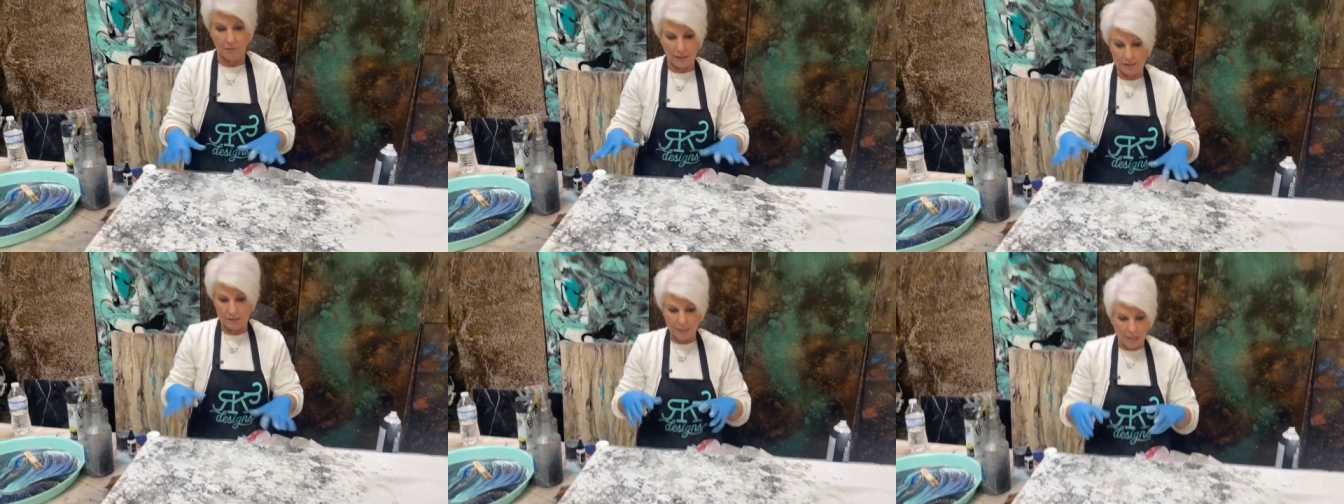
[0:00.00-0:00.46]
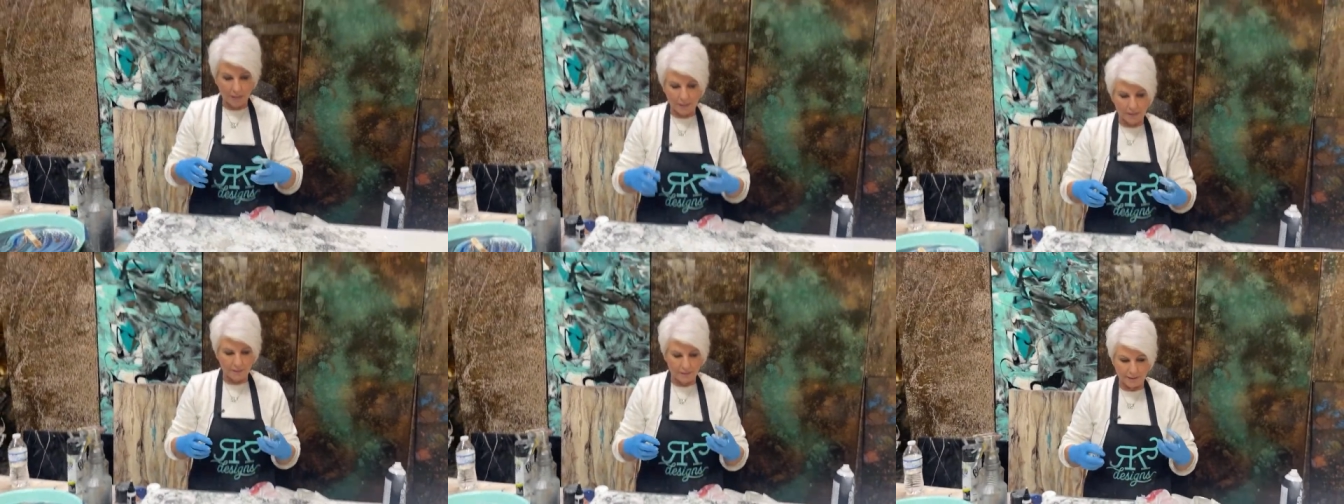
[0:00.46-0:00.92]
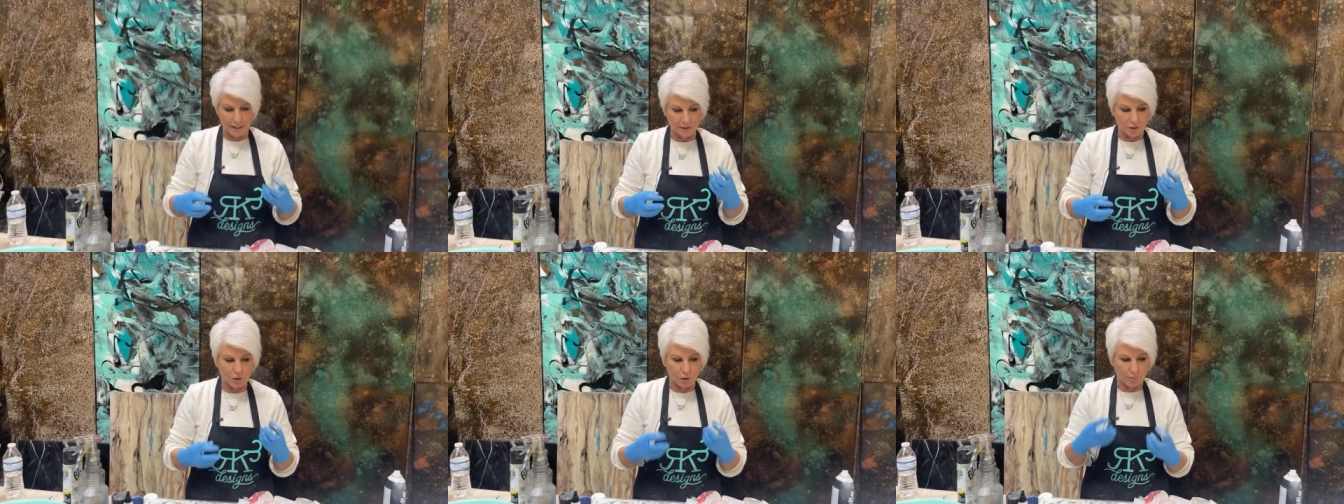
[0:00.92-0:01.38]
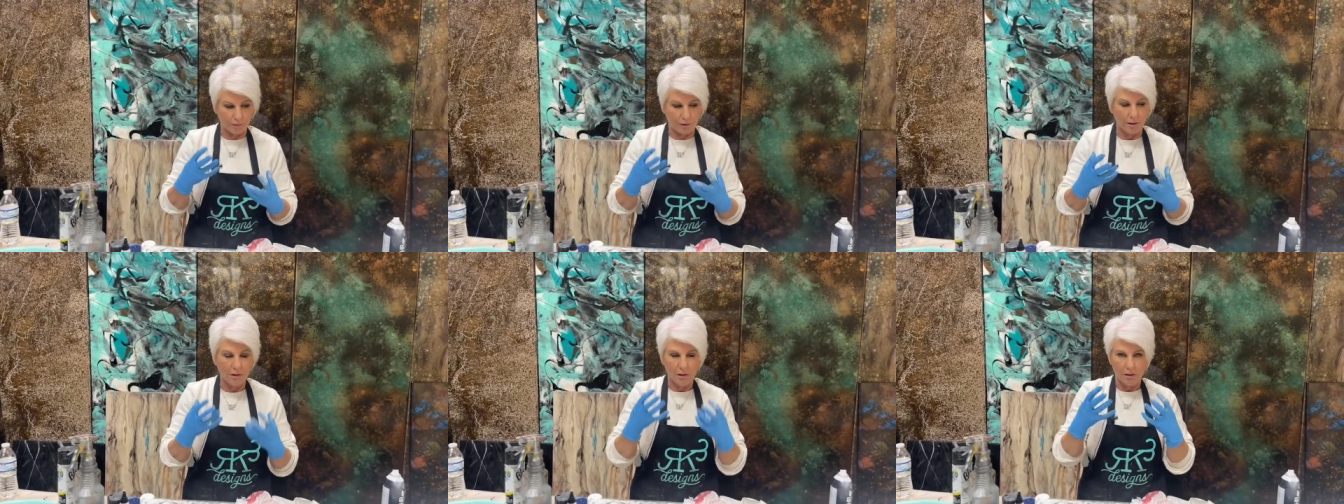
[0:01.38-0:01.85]
It's not going to stay super...
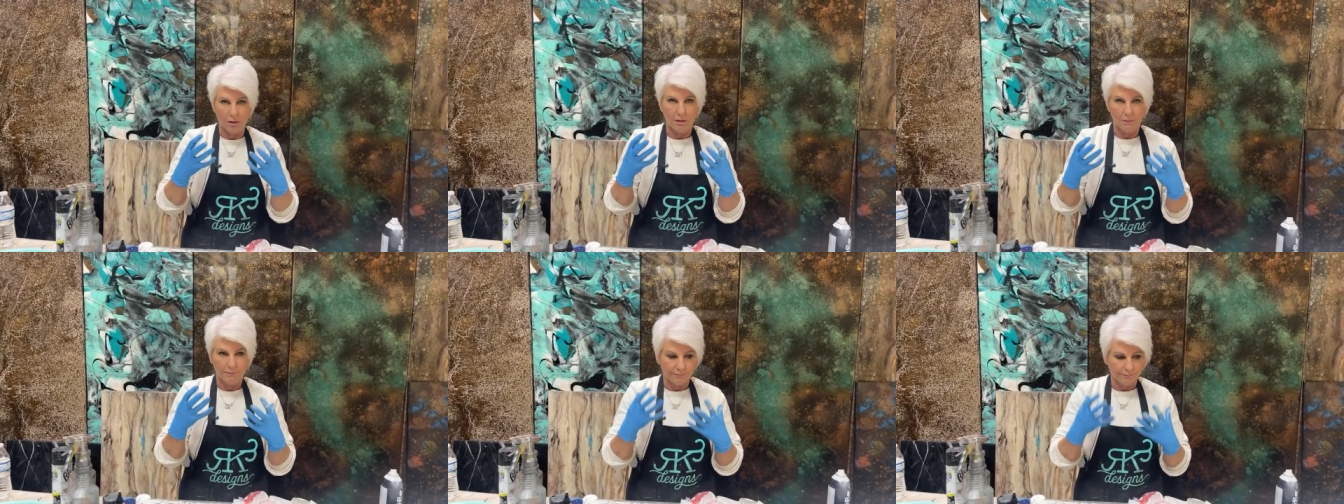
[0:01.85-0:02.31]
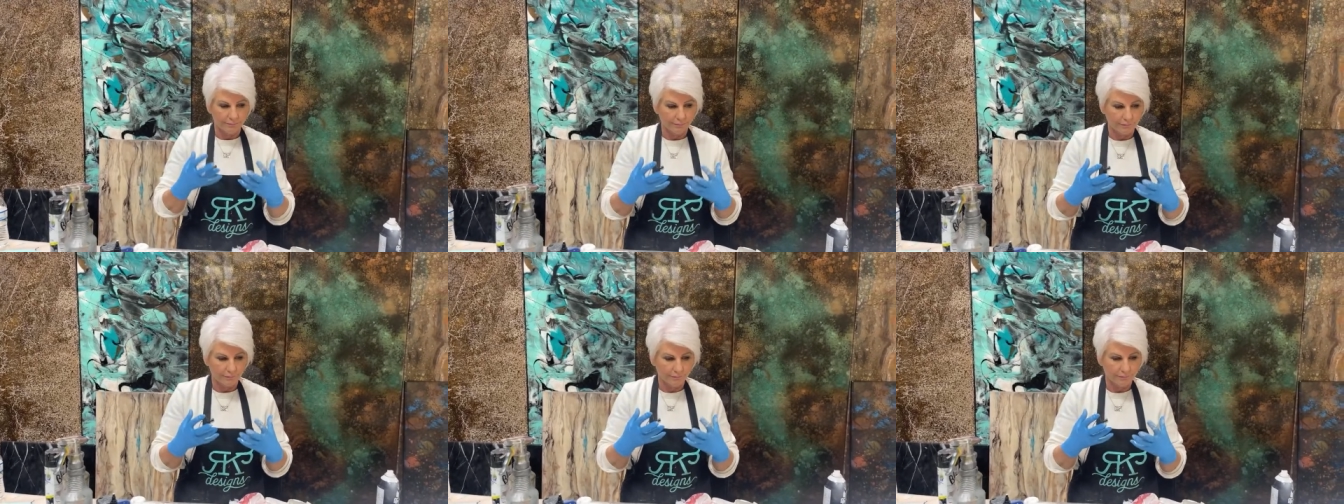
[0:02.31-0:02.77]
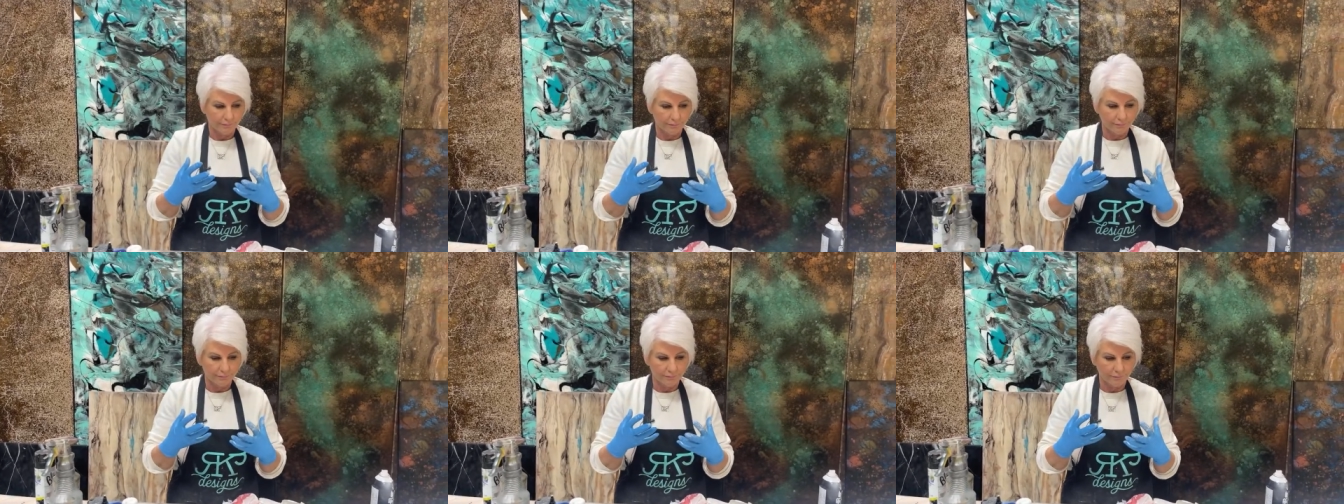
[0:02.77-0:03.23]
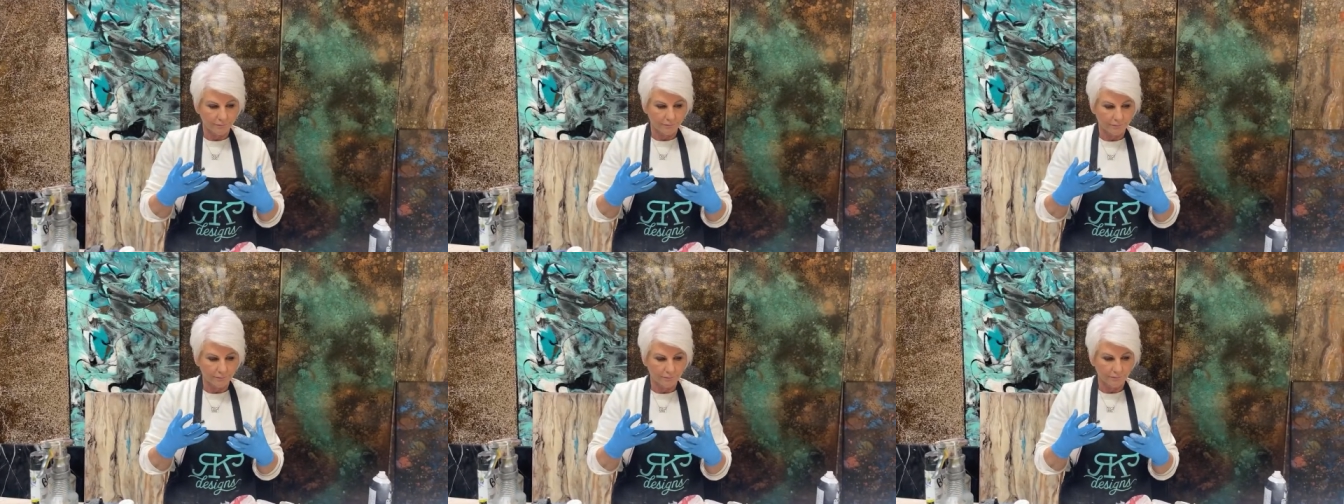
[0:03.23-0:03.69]
Vibrant?